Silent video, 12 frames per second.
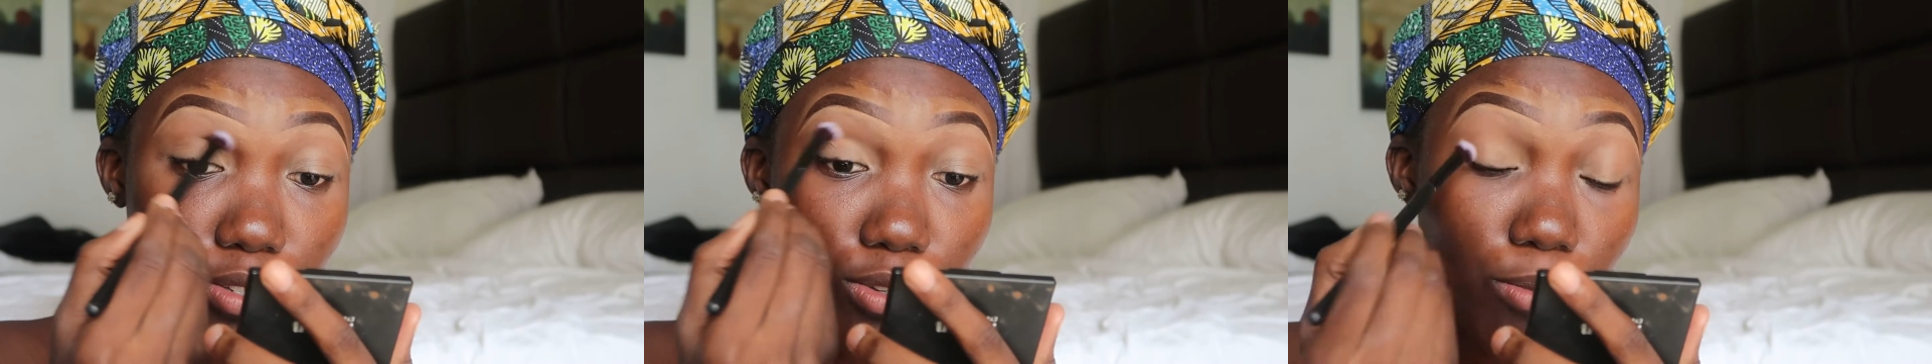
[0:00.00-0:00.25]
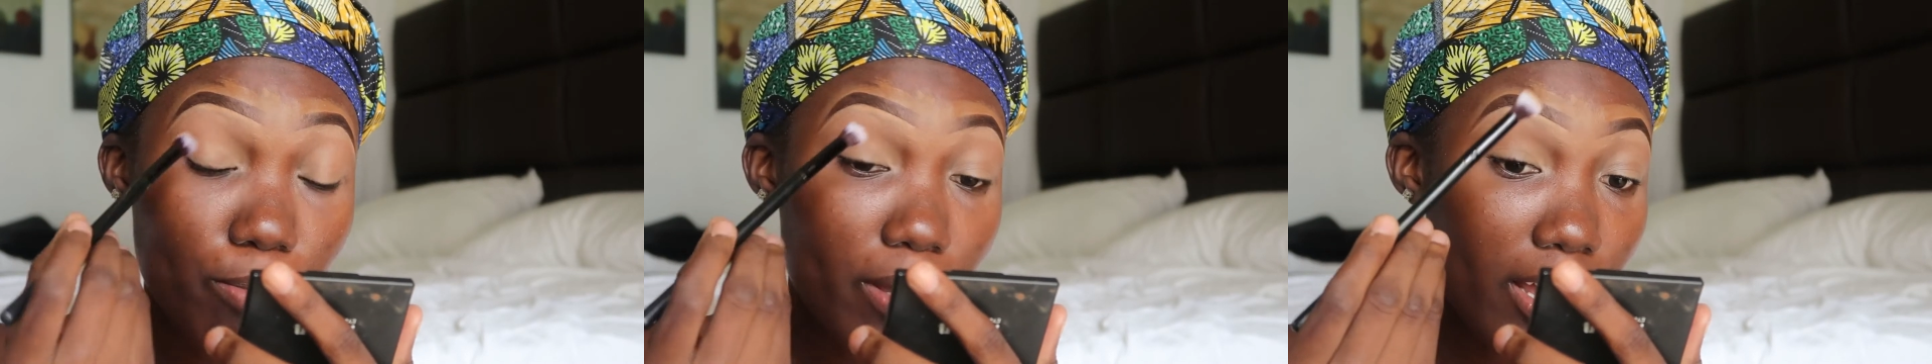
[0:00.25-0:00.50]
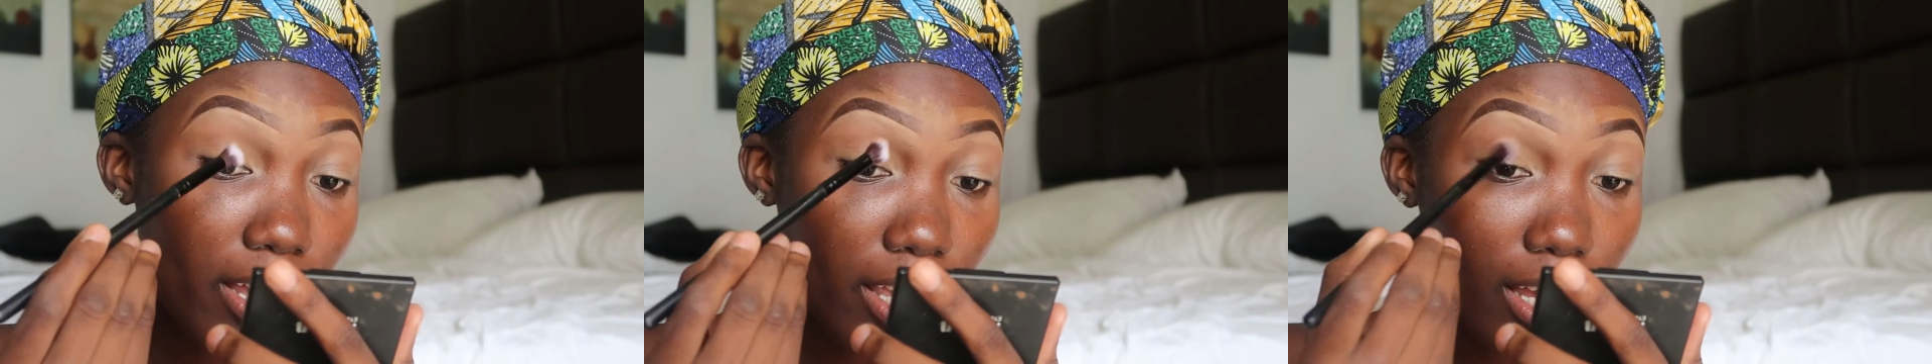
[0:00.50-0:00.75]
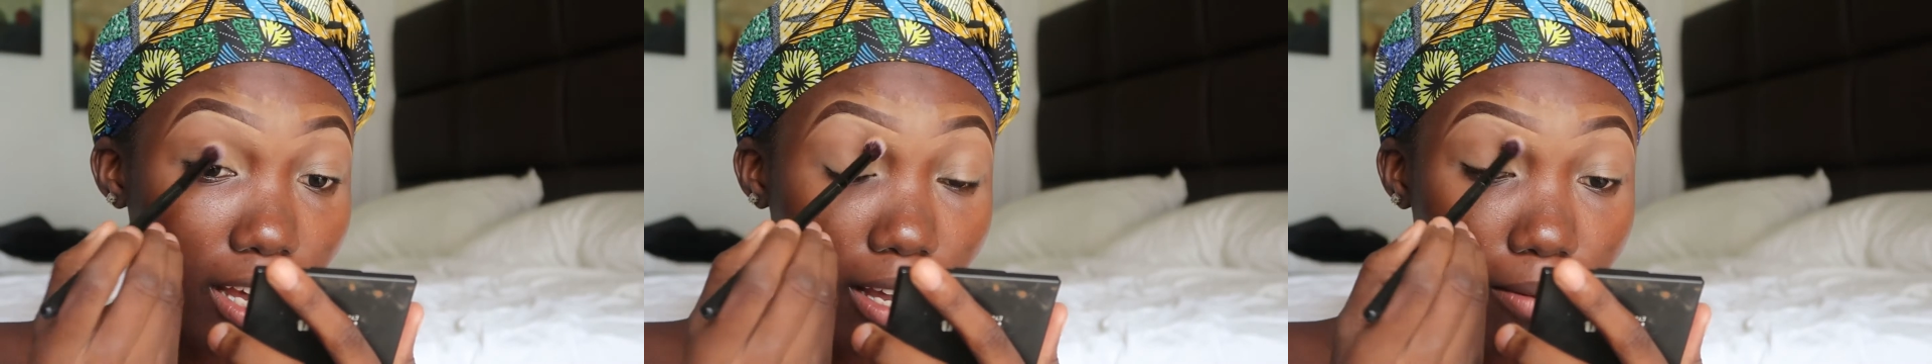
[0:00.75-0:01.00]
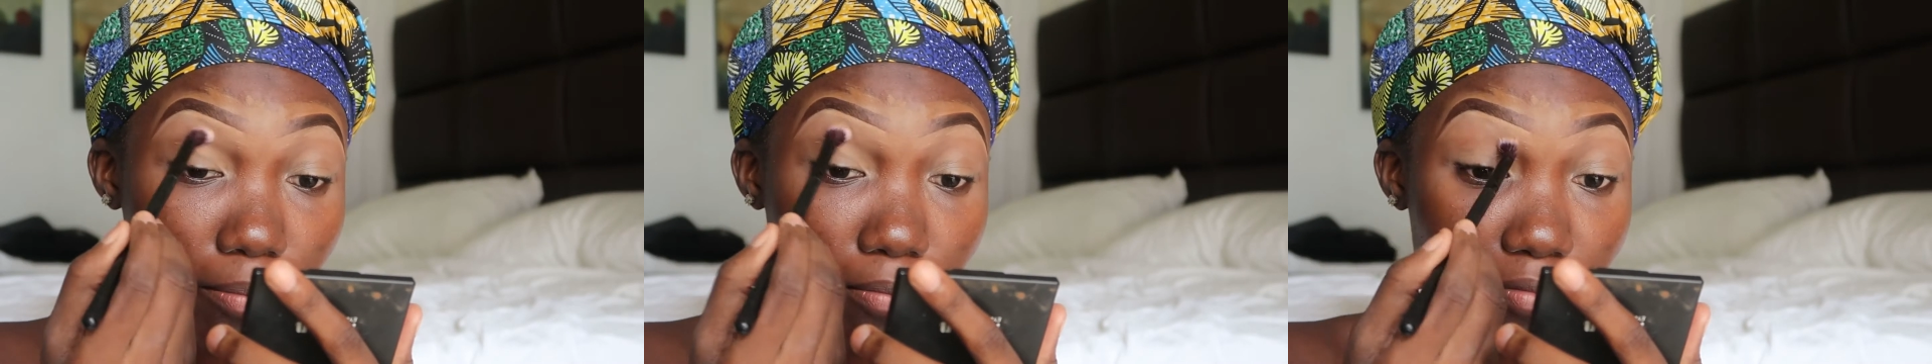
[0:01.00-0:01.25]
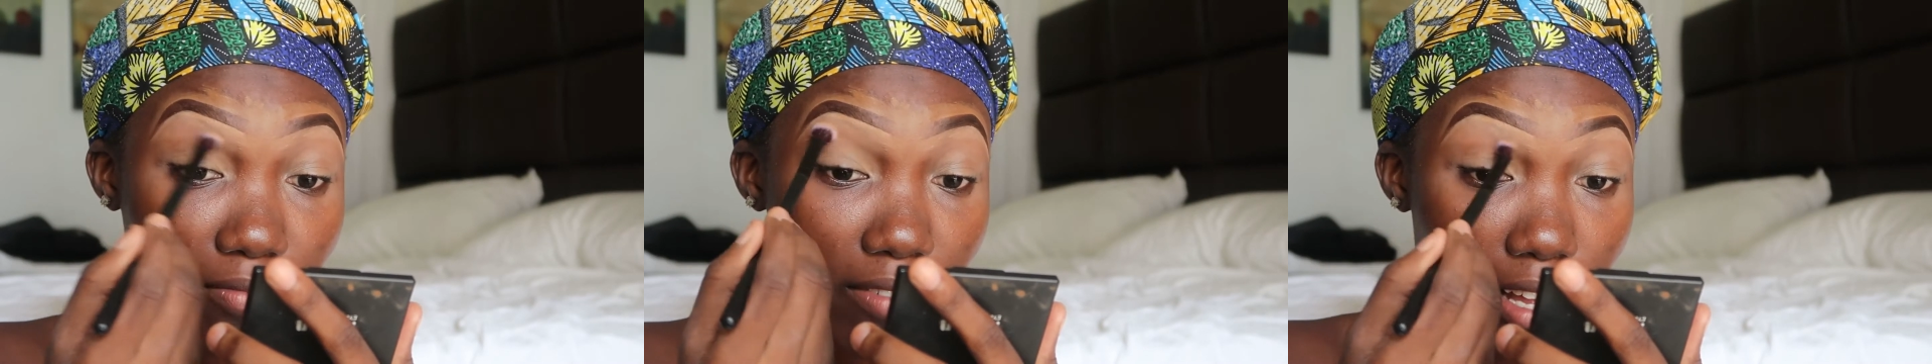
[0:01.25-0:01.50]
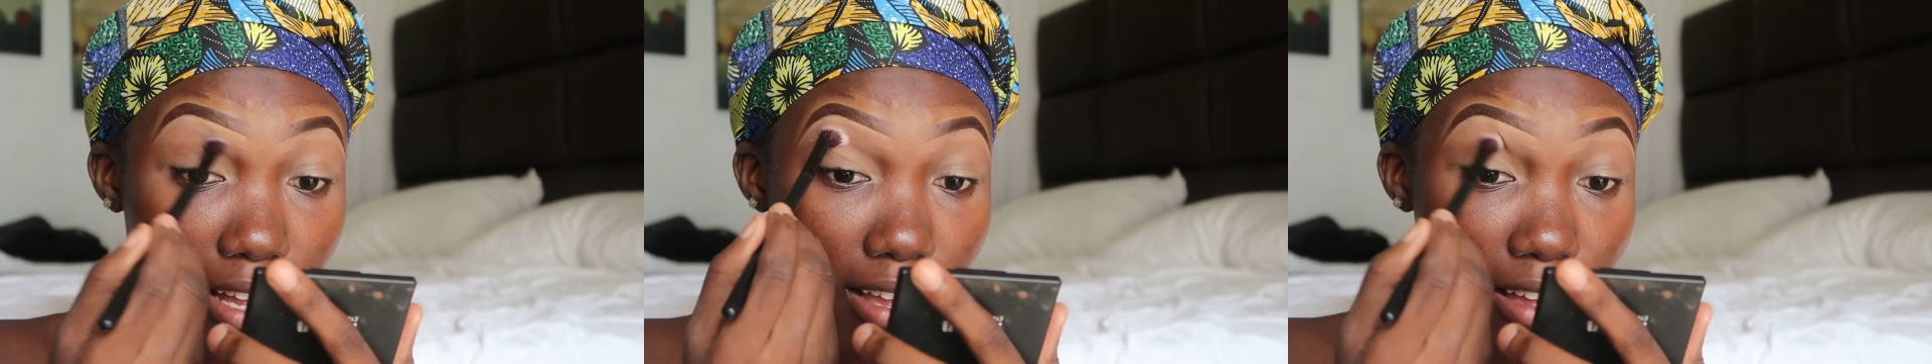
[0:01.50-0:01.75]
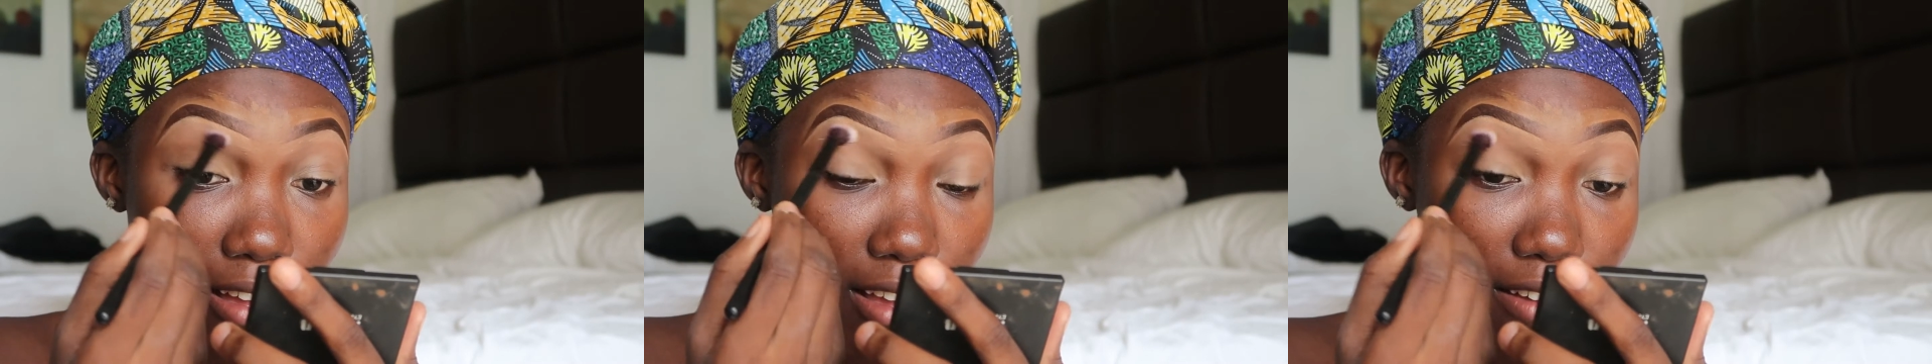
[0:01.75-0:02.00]
to my
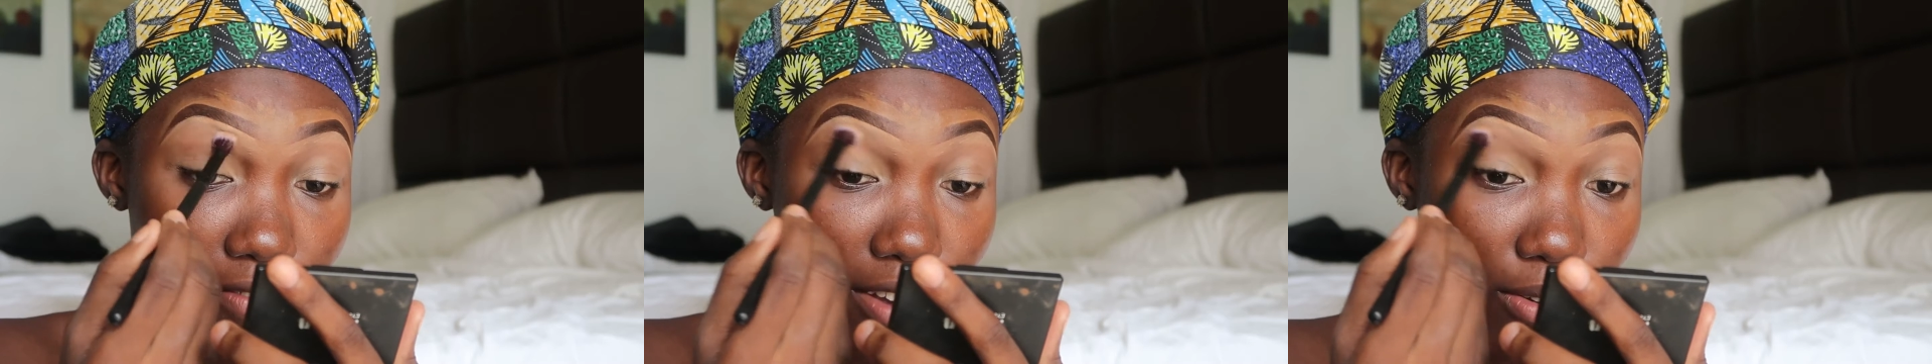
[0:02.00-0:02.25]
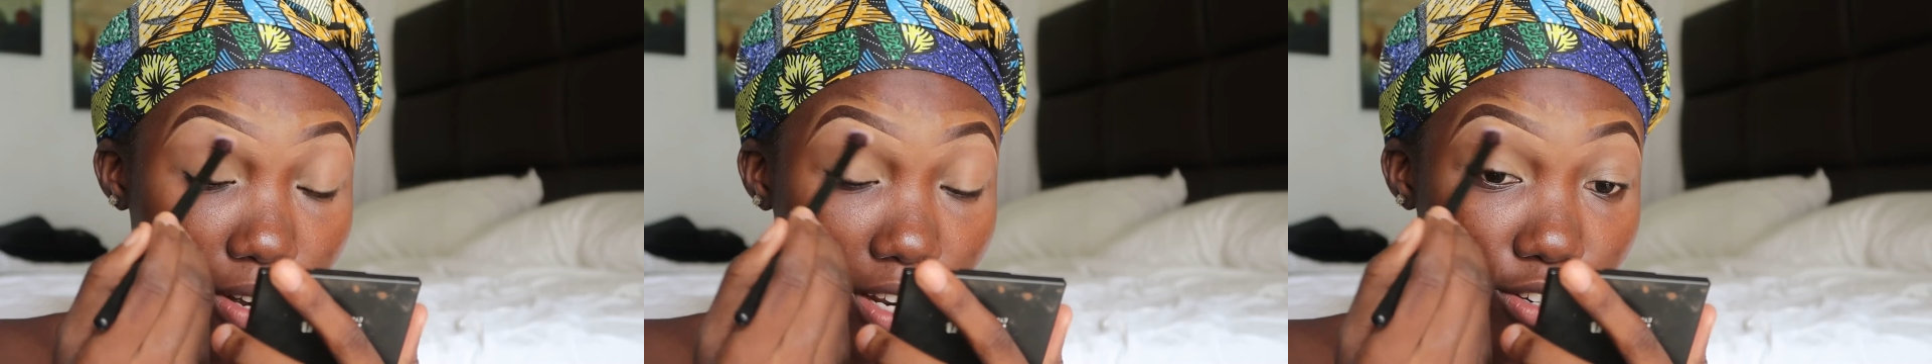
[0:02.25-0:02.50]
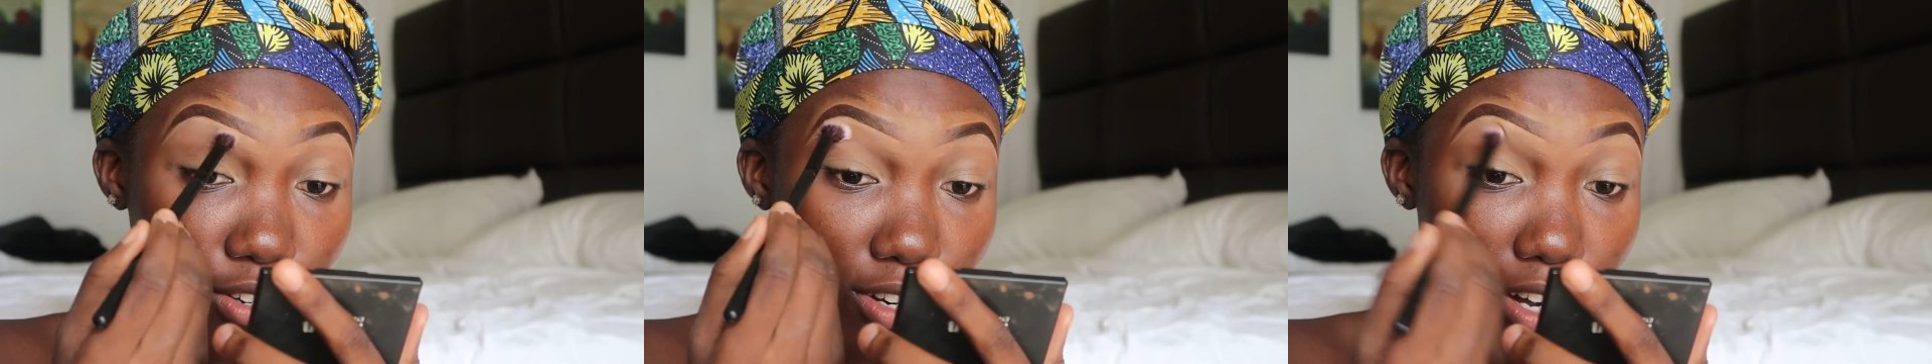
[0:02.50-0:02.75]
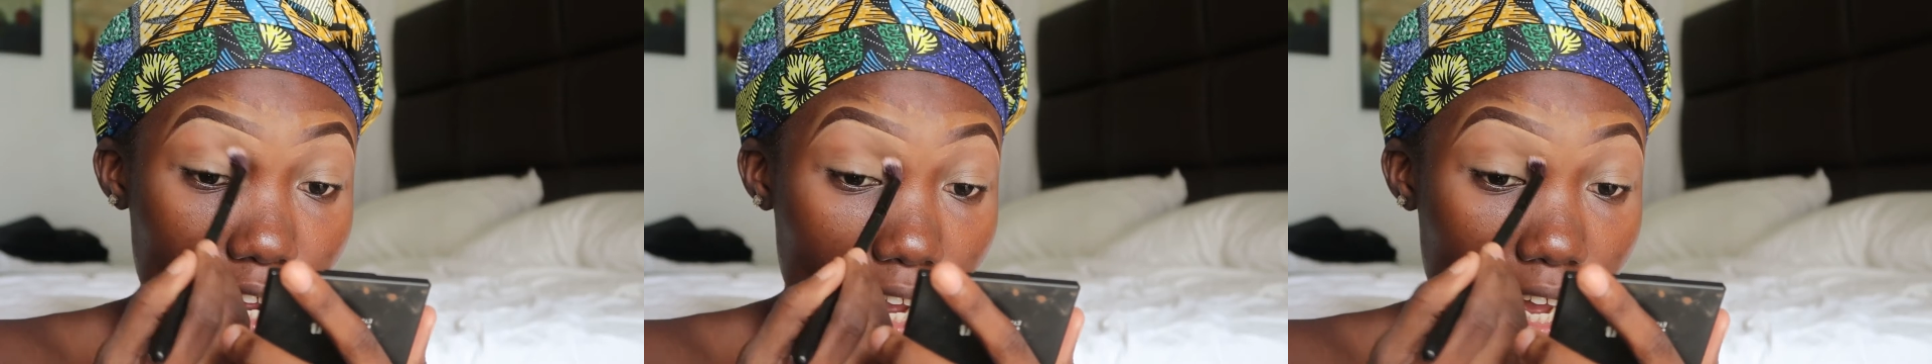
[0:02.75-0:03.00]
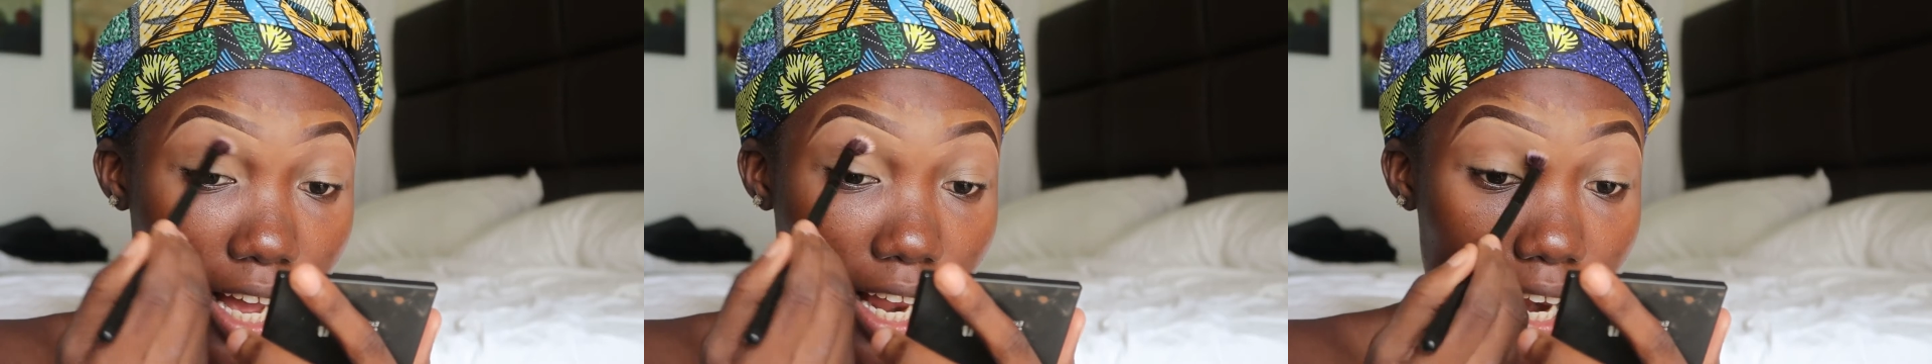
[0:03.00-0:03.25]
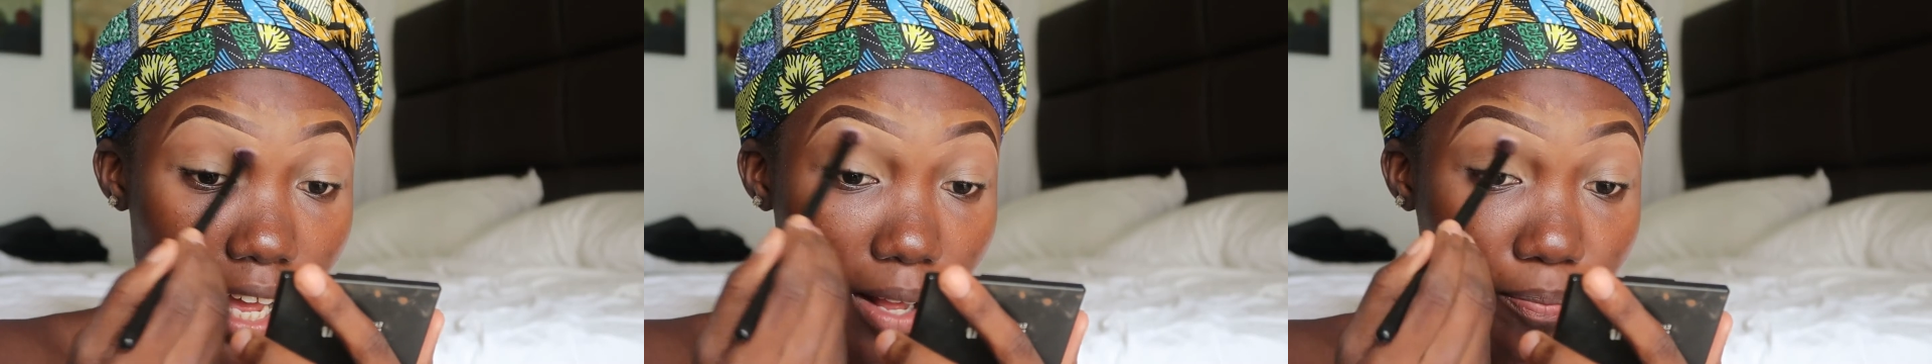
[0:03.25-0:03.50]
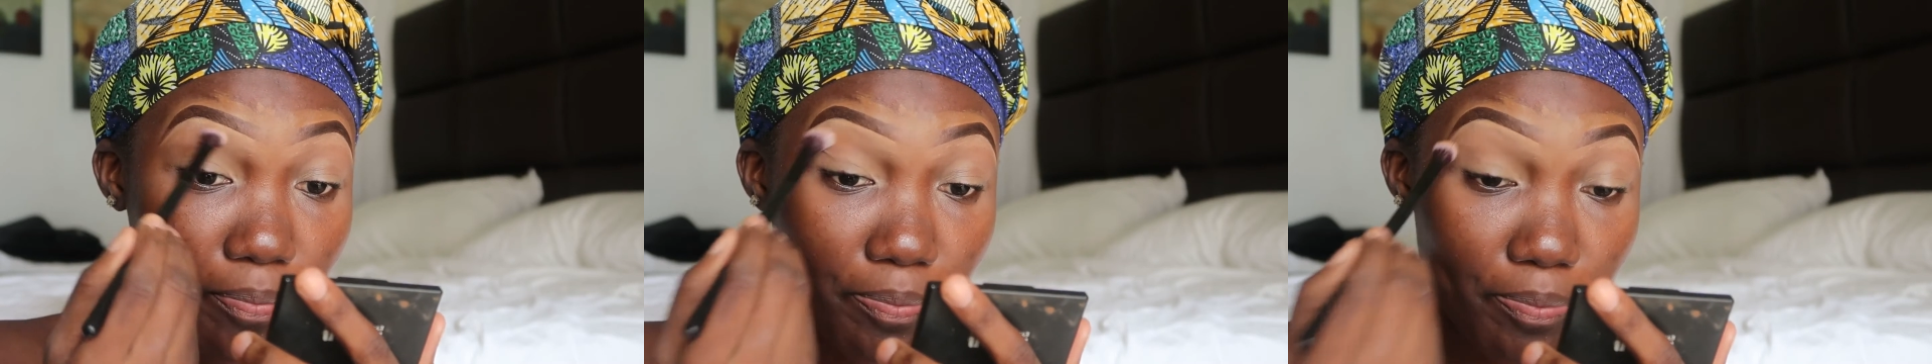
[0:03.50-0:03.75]
foundation color.